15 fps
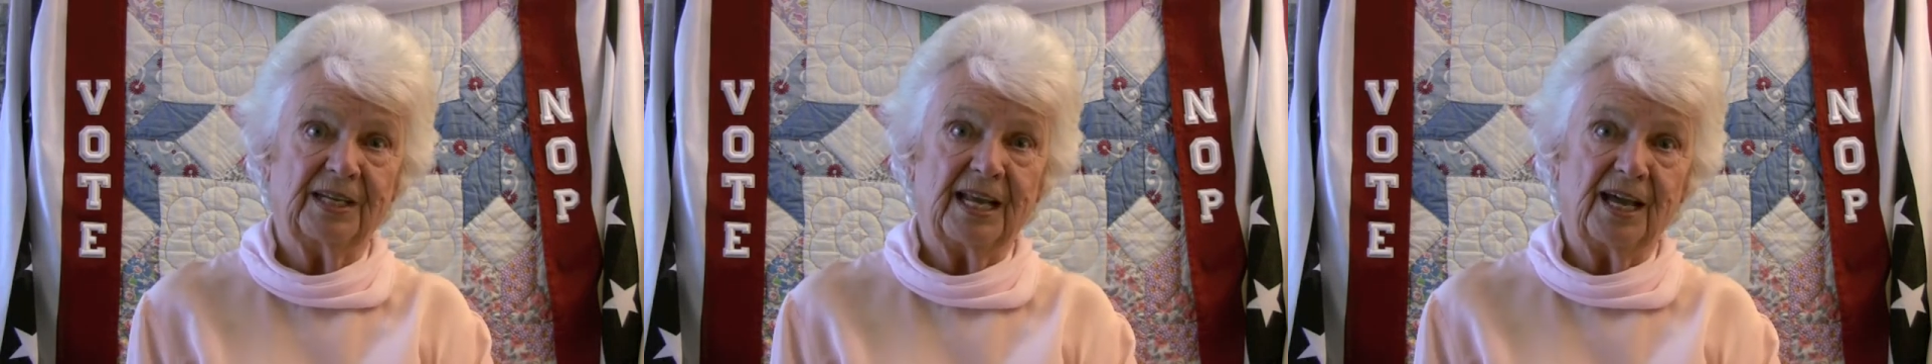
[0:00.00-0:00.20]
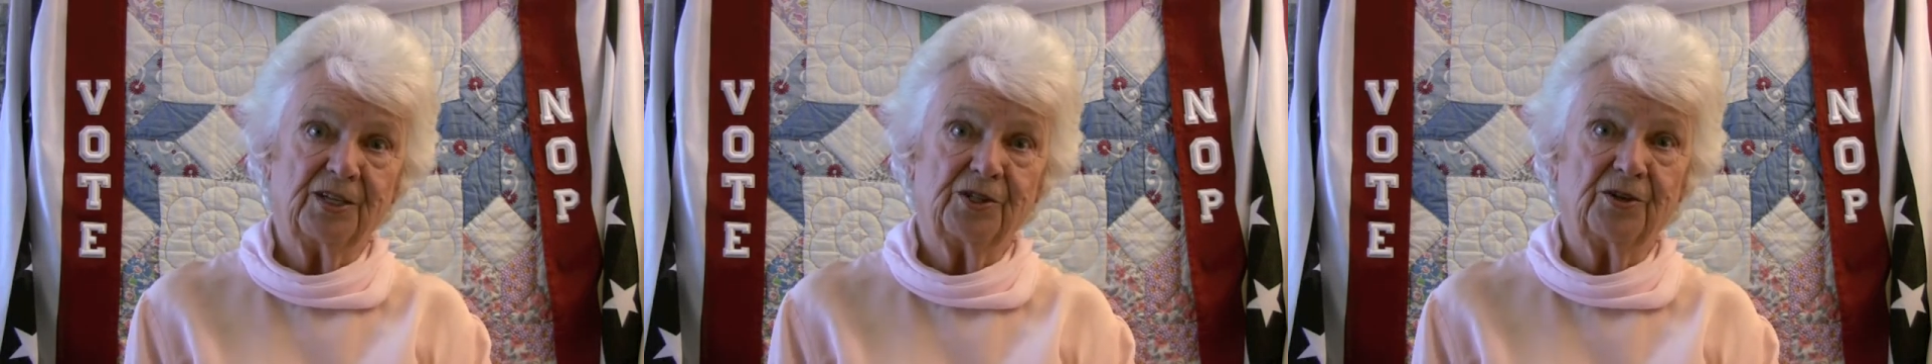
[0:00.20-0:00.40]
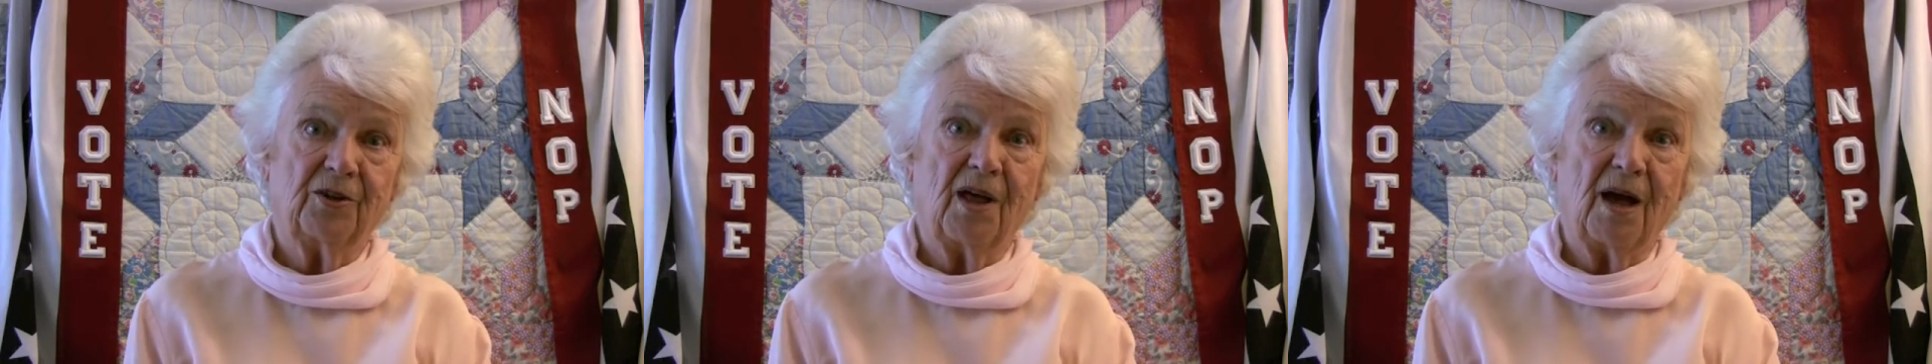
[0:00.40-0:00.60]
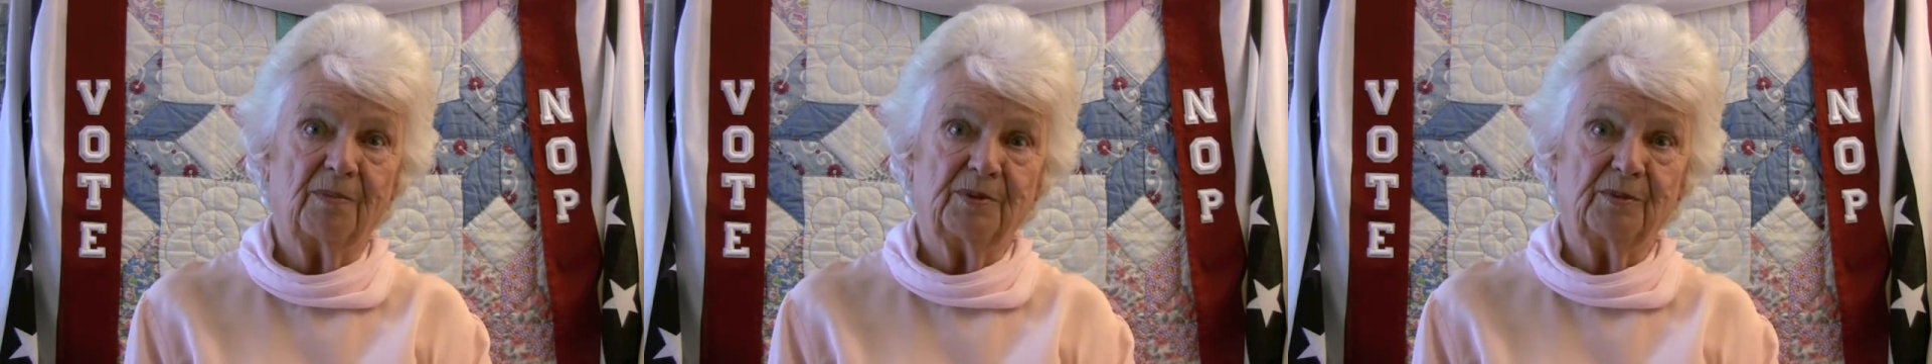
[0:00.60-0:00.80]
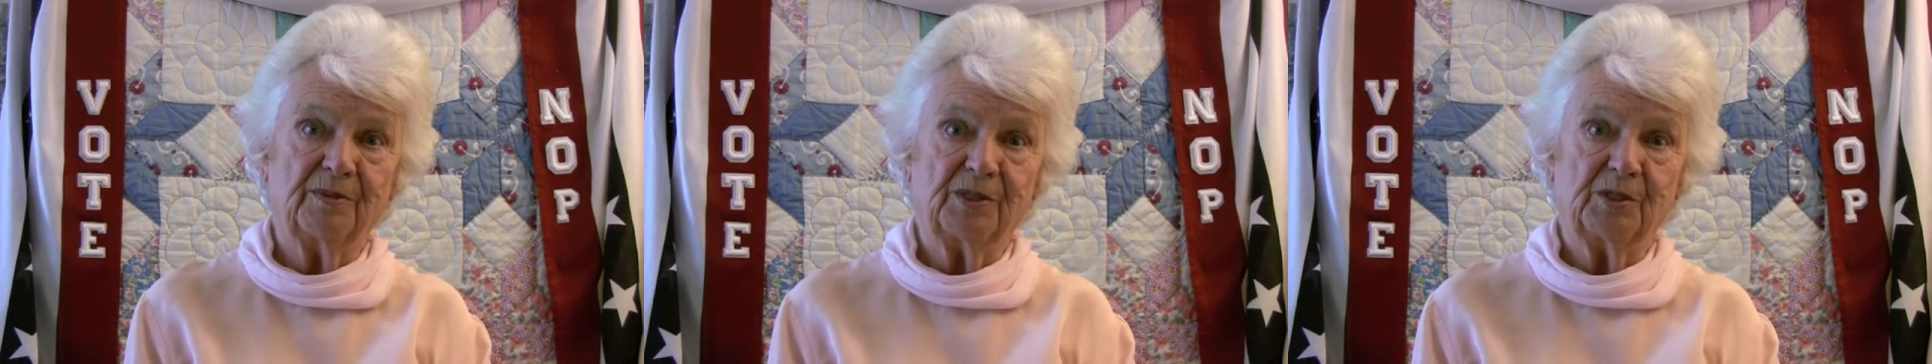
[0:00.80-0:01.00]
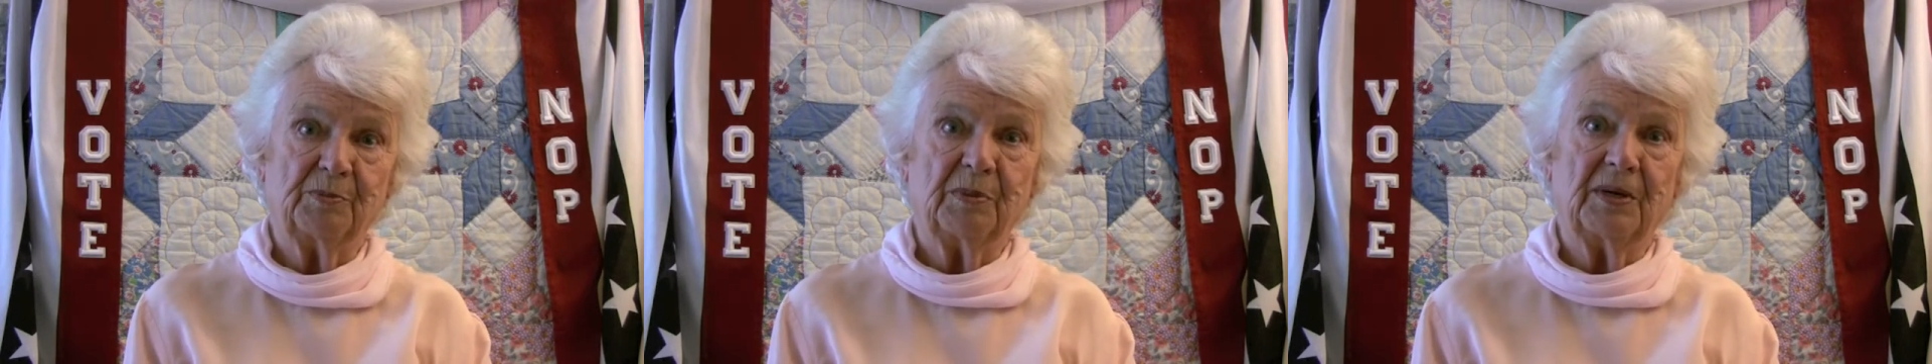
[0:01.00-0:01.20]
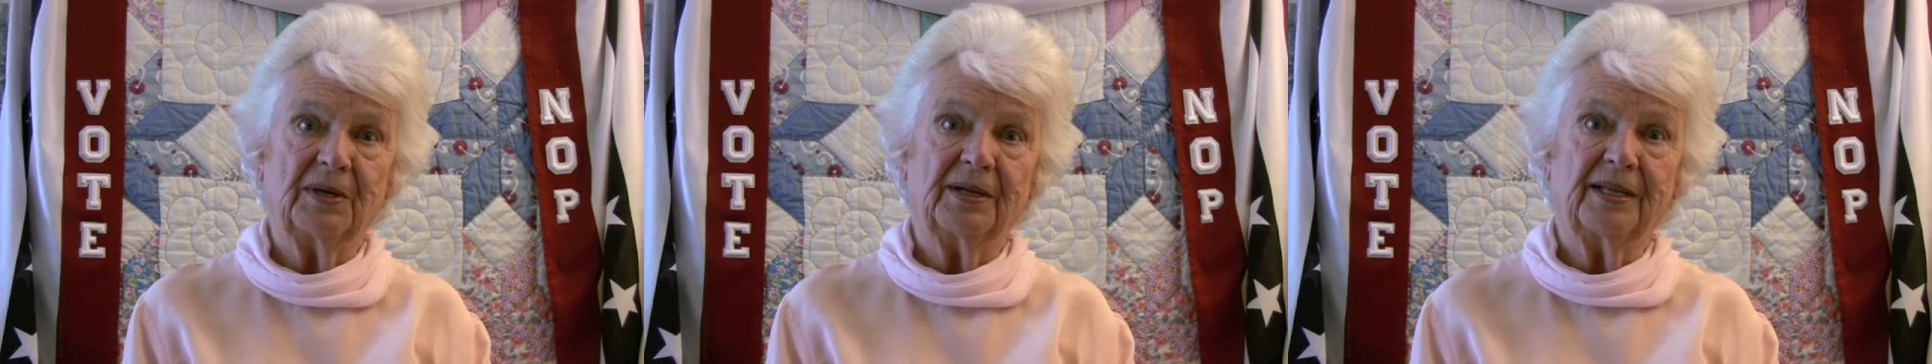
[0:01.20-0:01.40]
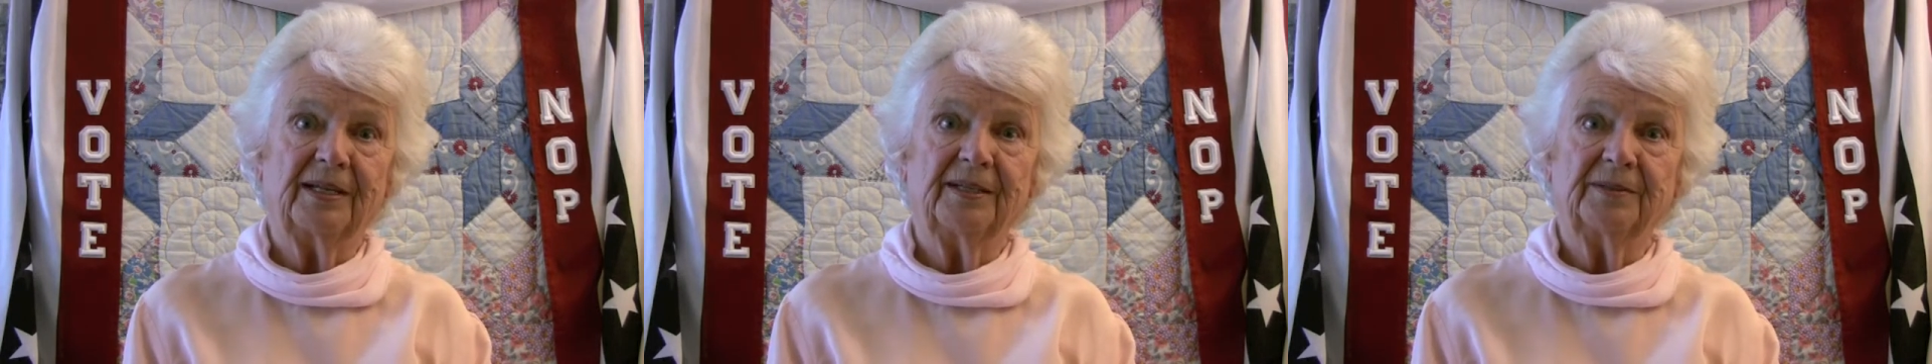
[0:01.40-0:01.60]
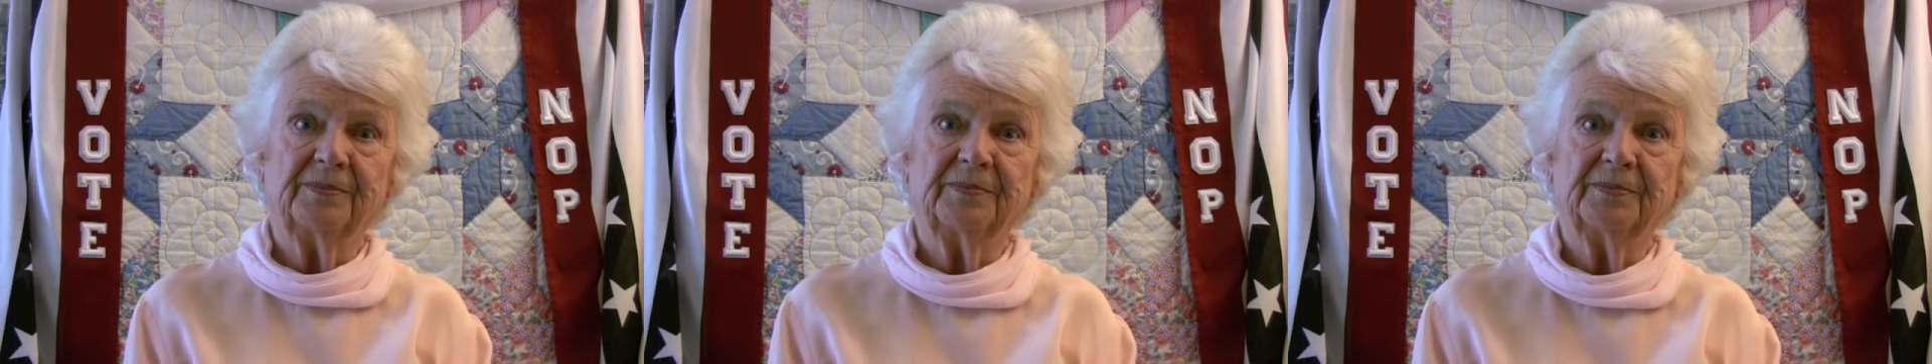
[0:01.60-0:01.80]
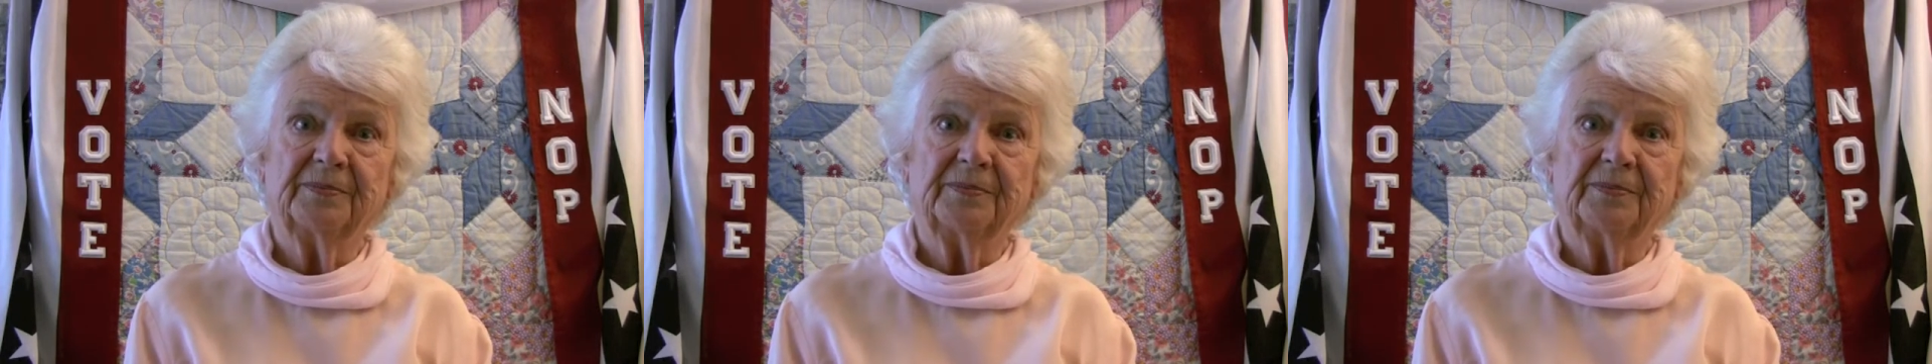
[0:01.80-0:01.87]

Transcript: National Optimists Party,